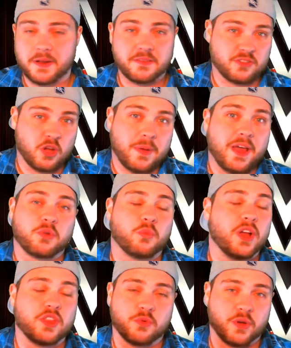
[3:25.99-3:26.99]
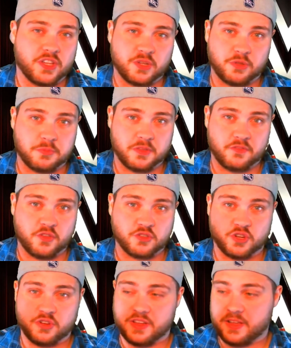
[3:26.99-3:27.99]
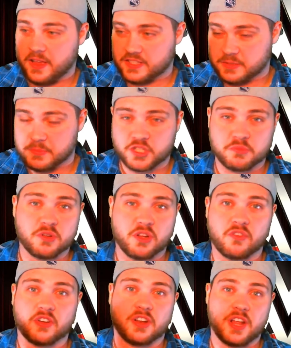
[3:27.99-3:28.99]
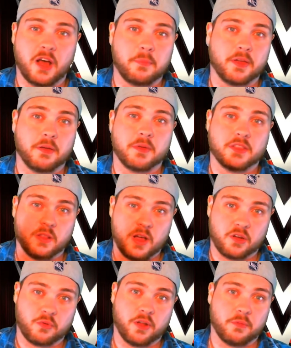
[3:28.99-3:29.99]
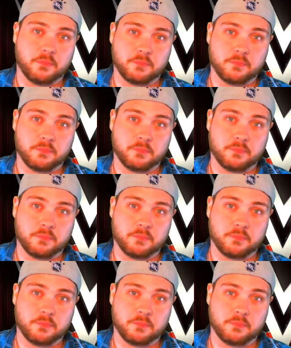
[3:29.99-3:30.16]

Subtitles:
No matter what you want to do with him in the future, a submission maneuver could help him in the long run.